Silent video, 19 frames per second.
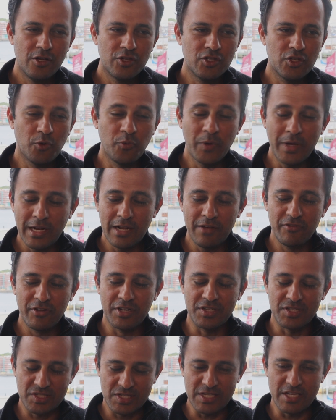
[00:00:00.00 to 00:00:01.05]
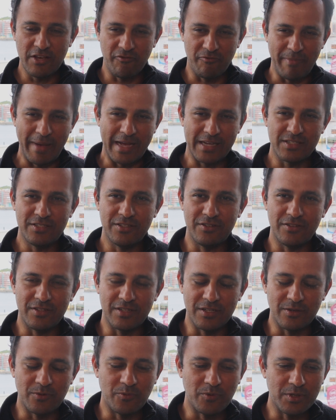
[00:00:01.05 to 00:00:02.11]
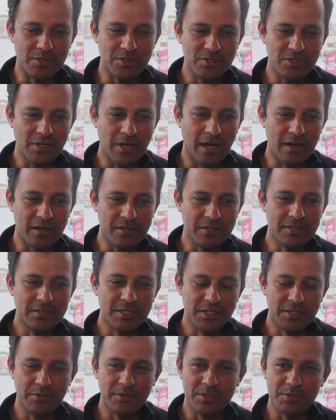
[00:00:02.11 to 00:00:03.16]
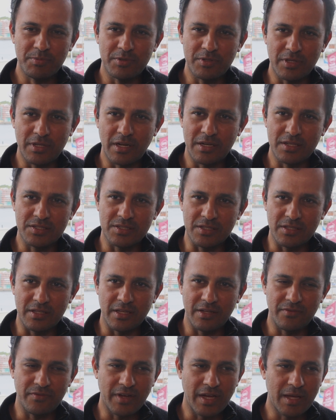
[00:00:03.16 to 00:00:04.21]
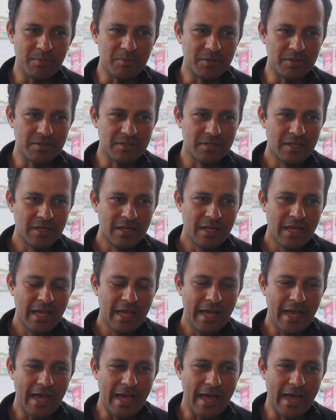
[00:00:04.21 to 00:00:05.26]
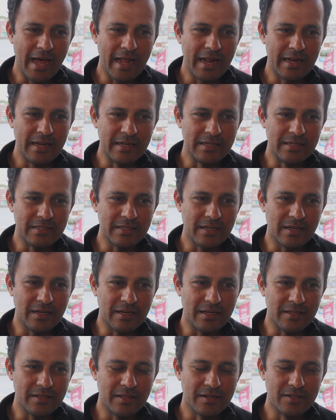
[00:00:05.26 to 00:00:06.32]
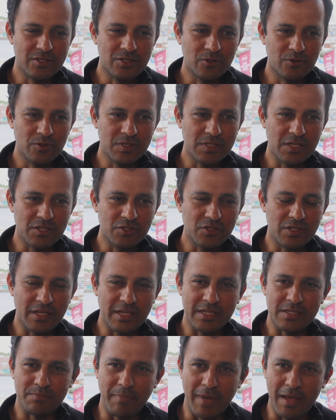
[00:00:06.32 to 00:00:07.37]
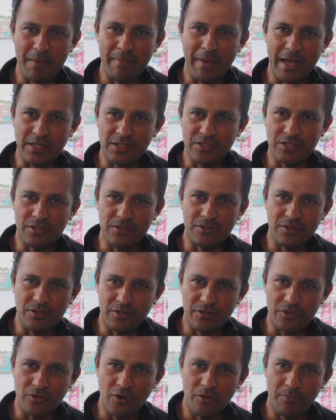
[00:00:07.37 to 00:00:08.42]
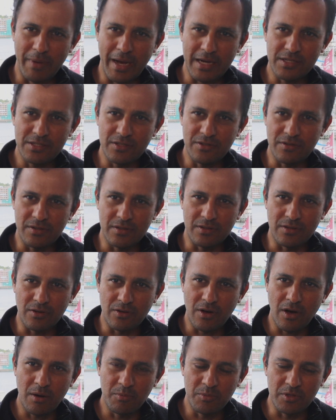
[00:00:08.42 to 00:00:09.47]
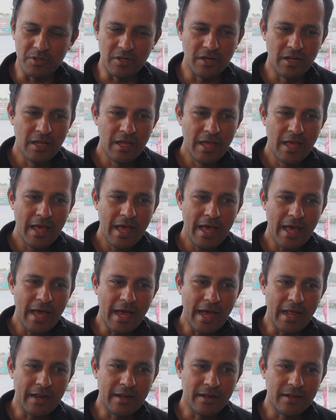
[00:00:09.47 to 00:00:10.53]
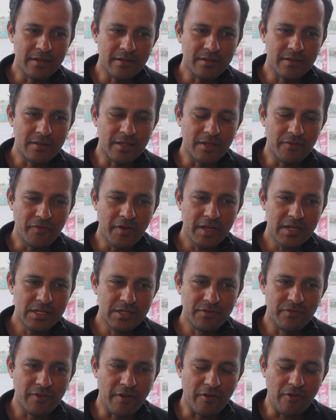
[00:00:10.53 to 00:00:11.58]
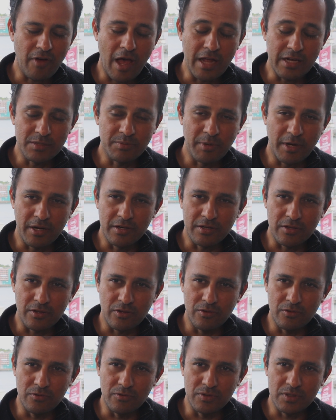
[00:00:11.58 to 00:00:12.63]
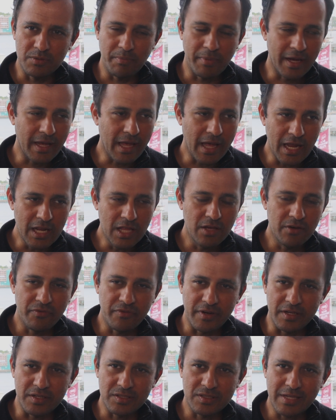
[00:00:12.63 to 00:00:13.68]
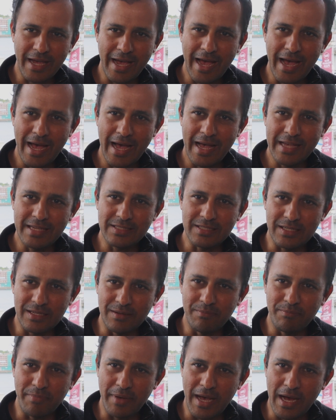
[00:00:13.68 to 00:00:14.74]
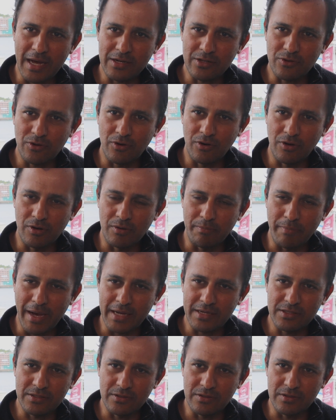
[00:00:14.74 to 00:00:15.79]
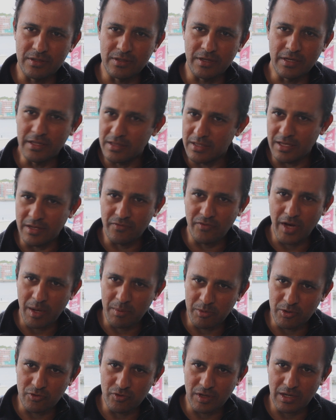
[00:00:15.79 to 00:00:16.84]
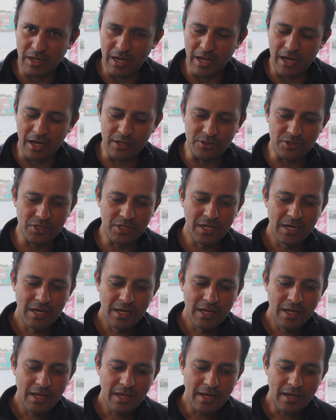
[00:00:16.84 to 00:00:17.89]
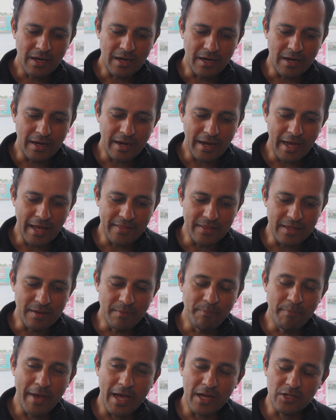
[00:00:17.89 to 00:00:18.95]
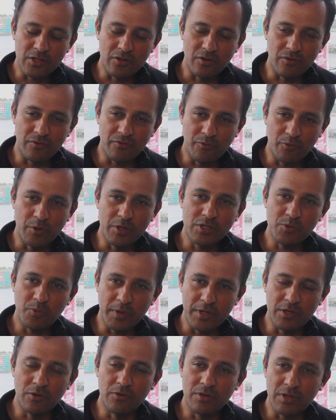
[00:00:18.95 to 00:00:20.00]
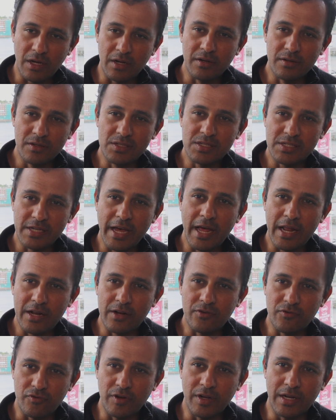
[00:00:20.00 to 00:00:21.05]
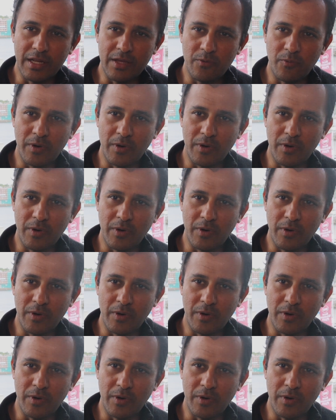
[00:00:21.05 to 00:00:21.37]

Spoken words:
So we live in a sea of bacteria which are contiguous between us and the environment. And there is no such thing as my bacteria or your bacteria, they're common. And the effect of antibiotic use by any of us has an impact on bacteria in the environment writ large. And the impact of which we don't understand really